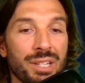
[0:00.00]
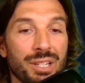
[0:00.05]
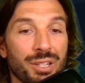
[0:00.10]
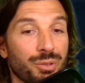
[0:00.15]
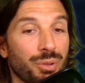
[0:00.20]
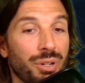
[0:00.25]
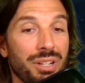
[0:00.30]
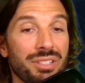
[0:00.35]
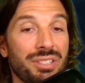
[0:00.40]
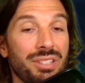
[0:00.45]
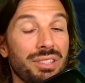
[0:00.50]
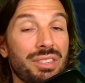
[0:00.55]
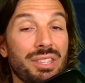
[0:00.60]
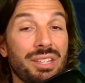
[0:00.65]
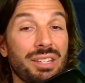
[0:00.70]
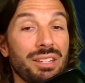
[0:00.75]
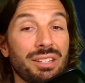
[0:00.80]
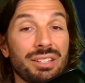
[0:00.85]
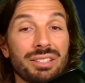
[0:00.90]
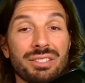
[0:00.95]
Crazy
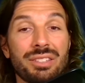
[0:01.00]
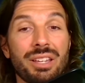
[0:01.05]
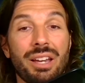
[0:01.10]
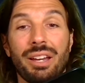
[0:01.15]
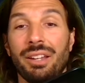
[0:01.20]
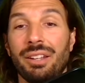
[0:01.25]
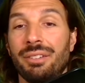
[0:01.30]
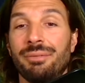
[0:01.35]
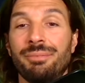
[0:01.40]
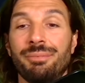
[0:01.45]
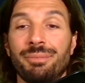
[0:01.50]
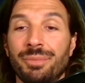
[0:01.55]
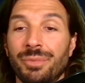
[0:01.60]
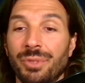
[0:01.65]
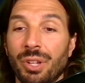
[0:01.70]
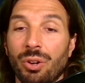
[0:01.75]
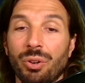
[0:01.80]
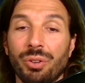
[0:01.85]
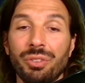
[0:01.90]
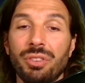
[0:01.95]
thing is that
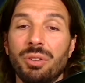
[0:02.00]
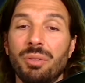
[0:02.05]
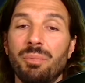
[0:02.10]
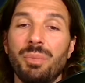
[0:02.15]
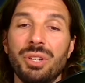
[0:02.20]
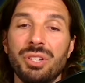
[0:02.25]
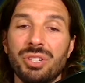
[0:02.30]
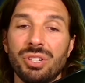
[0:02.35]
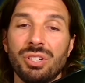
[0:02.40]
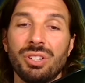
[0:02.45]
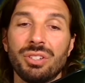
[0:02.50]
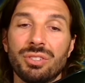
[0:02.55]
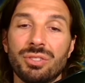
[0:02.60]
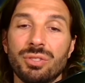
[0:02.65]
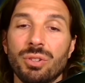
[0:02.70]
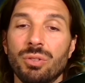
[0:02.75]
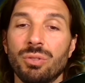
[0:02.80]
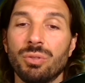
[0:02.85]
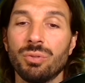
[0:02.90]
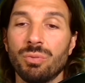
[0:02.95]
not only the mission is
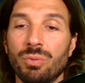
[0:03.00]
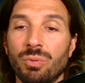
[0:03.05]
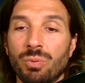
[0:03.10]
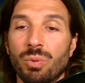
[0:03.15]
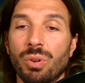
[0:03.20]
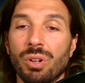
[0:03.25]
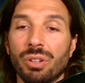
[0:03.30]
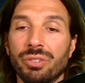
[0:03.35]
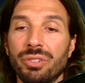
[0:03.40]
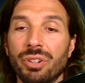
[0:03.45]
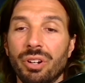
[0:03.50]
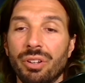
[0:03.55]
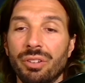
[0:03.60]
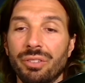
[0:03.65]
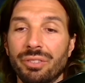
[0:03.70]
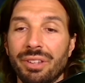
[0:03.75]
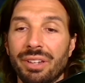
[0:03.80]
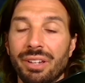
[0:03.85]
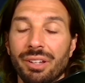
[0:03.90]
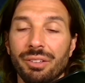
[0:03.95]
so well done,
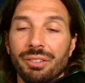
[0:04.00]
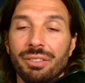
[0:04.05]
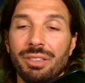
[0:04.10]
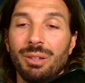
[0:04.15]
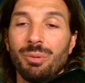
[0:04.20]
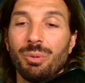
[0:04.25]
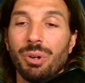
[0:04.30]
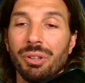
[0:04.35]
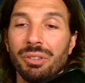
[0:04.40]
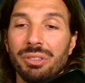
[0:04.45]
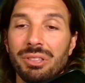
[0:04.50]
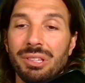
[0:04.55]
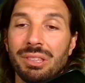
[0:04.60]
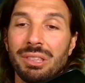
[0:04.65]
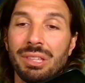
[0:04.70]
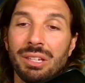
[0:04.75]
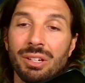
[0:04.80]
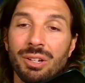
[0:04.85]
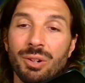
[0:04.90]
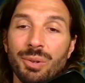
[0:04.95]
the healthy wealthy
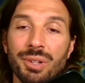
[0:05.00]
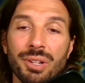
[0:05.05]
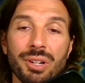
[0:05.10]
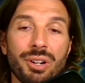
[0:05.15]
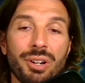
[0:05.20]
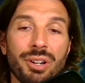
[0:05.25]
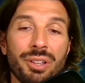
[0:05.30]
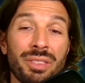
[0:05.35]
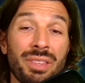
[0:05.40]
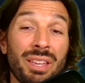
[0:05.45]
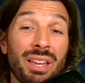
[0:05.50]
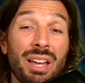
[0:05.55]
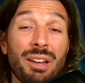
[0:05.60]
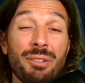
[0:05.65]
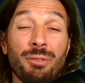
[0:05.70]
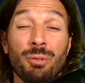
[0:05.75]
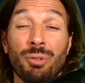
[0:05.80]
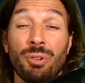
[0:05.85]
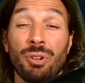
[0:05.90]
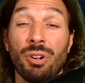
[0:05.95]
thing going on, they have
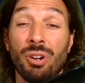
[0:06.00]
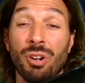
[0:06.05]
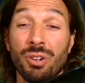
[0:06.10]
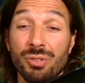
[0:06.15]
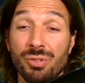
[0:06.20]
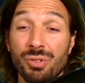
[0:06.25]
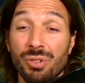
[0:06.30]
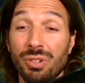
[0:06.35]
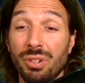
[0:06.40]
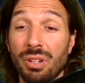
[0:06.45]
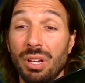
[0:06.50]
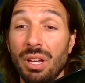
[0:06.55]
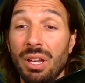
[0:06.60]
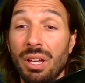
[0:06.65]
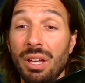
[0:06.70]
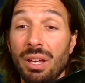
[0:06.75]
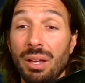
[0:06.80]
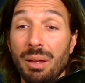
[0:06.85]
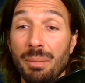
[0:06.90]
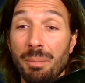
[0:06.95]
over 100
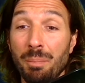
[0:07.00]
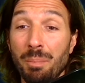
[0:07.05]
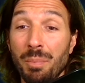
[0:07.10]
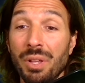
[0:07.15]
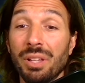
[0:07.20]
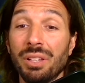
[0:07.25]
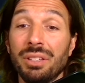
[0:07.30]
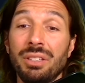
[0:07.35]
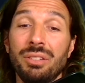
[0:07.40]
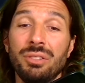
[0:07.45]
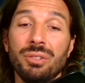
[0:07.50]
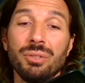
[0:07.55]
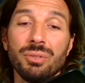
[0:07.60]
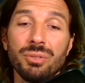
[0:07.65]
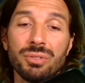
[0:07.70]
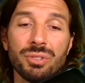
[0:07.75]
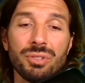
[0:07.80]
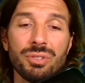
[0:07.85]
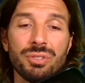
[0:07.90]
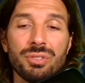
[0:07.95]
million
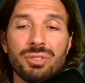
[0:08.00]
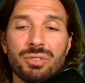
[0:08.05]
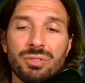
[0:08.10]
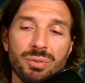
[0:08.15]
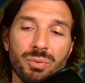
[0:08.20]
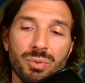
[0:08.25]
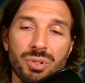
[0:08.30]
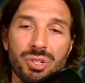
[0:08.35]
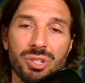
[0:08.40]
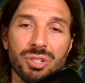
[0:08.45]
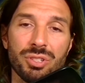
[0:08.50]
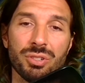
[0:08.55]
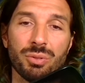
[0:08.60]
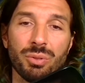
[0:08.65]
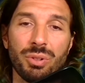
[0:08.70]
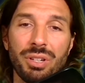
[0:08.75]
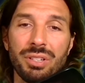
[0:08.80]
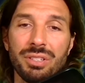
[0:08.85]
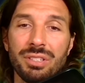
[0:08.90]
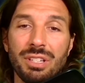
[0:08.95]
users, which is
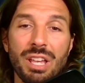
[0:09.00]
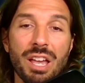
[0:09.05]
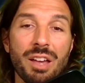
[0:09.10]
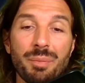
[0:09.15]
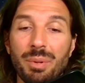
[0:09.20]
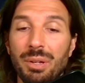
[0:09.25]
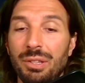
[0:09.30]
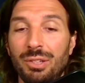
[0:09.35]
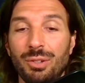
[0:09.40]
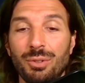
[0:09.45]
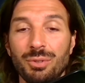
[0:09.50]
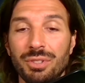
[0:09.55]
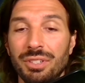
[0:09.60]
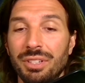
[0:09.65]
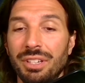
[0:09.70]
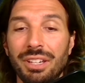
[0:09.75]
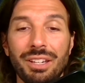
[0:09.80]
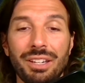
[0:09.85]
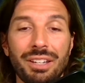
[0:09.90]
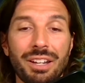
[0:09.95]
crazy. I've been
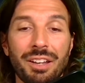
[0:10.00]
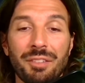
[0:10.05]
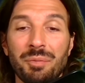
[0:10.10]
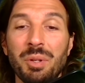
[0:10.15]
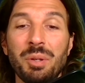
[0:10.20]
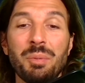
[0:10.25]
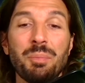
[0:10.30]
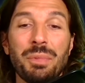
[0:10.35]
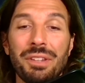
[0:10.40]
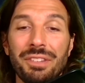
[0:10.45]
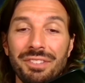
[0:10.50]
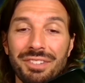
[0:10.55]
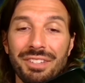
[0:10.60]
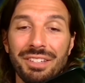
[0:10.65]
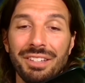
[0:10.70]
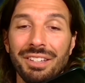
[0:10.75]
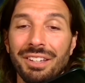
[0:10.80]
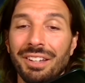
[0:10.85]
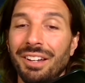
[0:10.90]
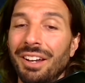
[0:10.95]
using it, I've been
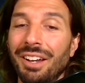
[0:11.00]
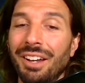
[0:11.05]
minting